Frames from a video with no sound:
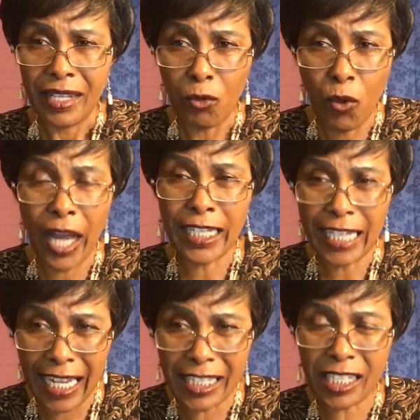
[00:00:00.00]
while they
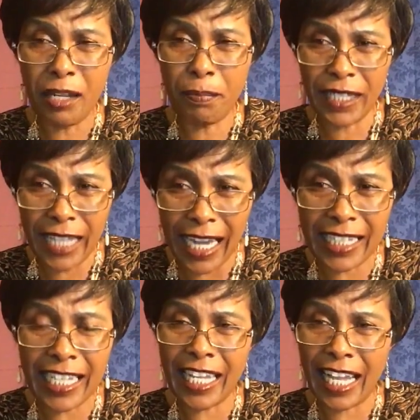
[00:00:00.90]
are sleeping, they are
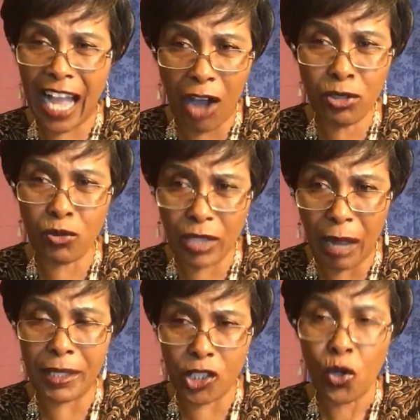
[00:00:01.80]
thinking how to
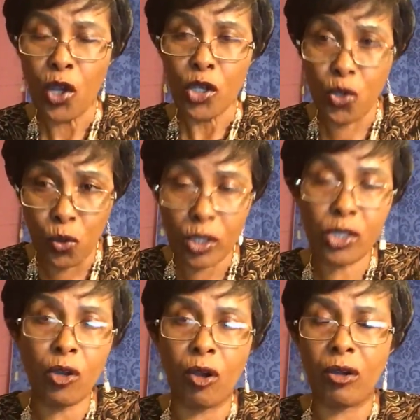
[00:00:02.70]
damage you. You will
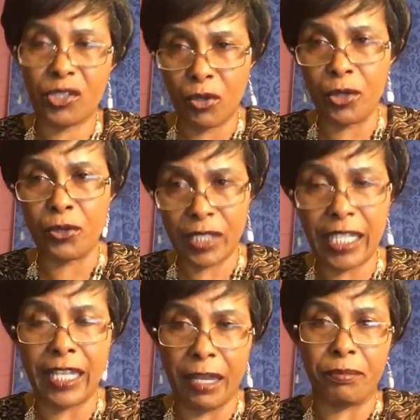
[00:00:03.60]
so also you
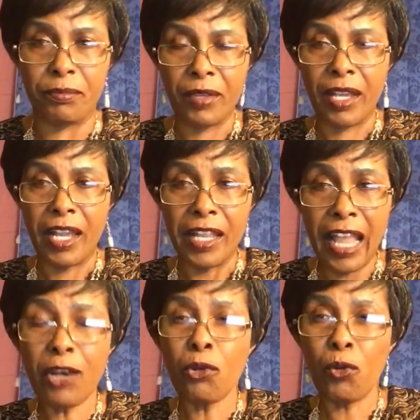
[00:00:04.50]
see them.
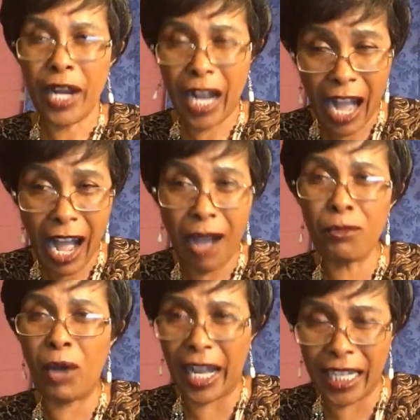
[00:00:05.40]
Then you will
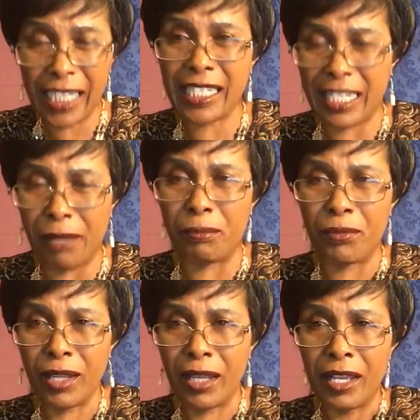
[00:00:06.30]
come against them.
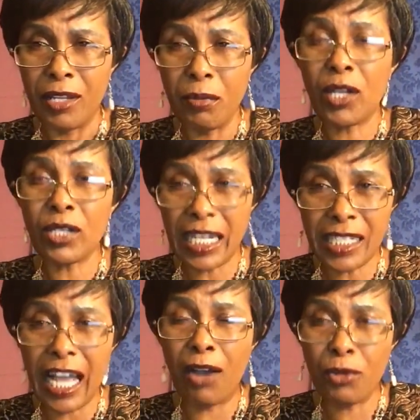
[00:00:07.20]

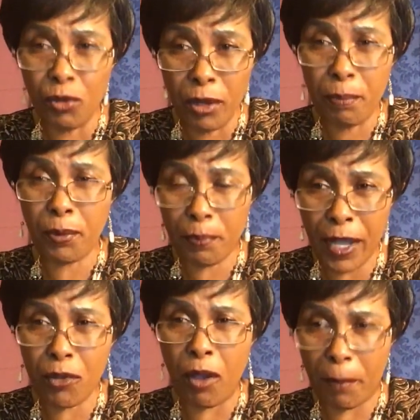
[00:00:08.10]
That's how you will
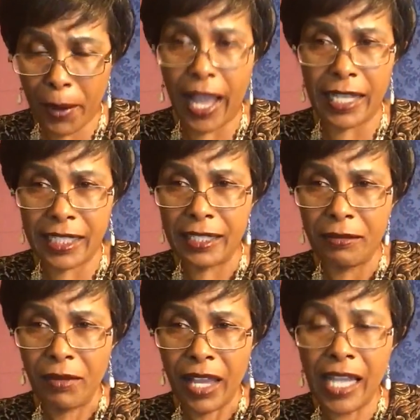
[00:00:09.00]
prepare your prayers
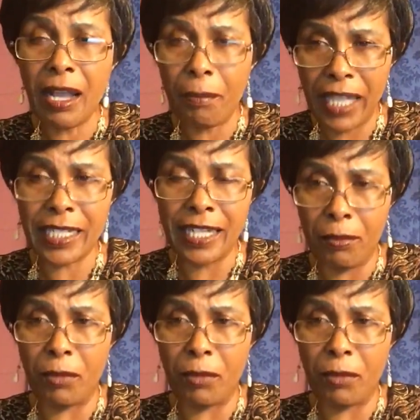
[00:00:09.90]
in the mighty name